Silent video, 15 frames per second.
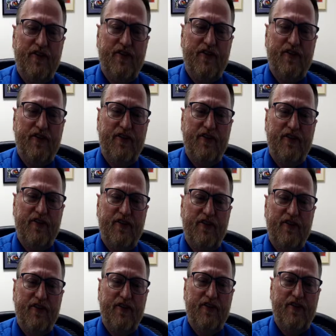Going to the
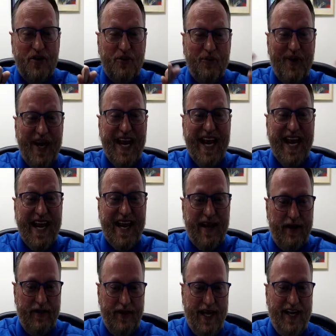moon, whee!
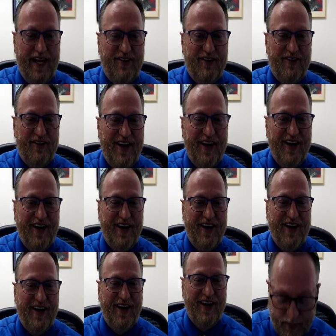They gotta write that off
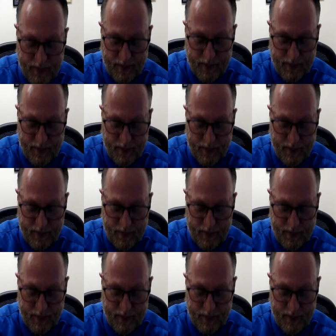too, by the way.